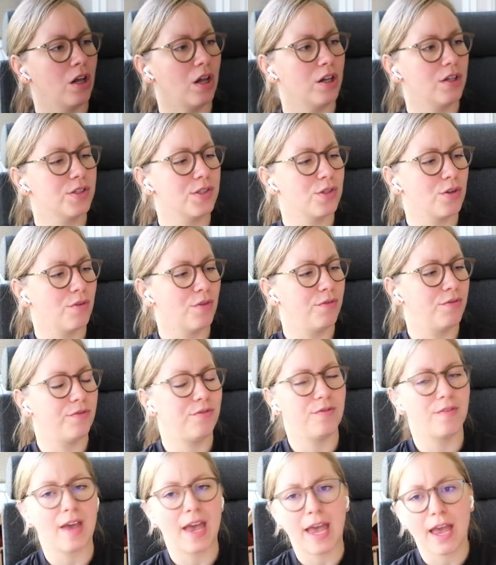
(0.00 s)
also
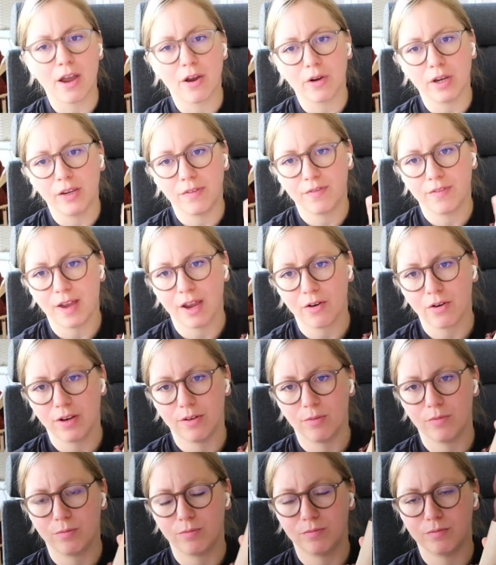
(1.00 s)
very,
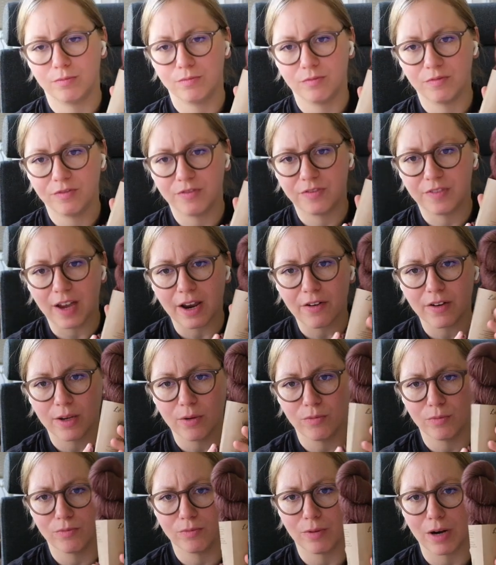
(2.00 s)
very,
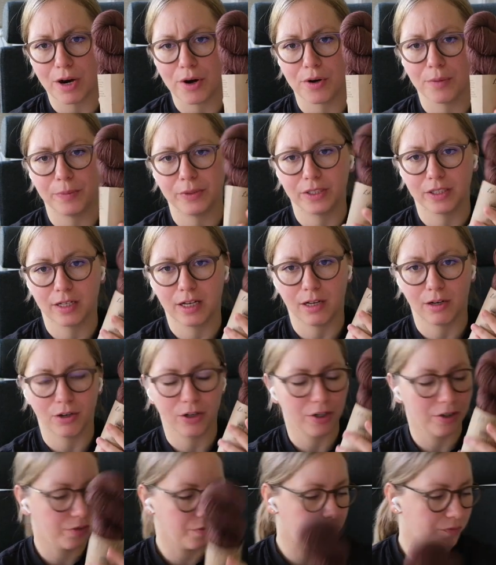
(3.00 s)
very wearable
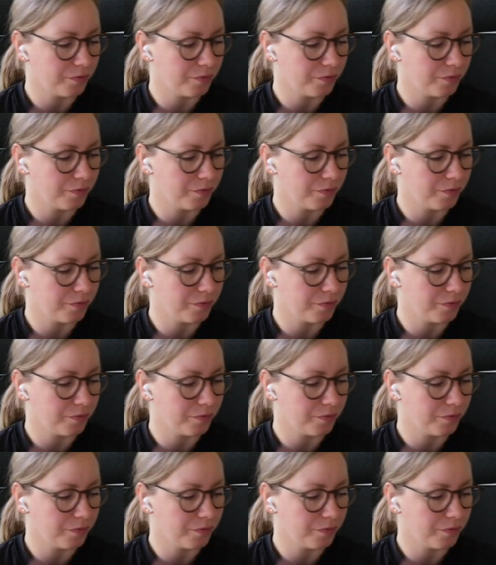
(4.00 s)
color.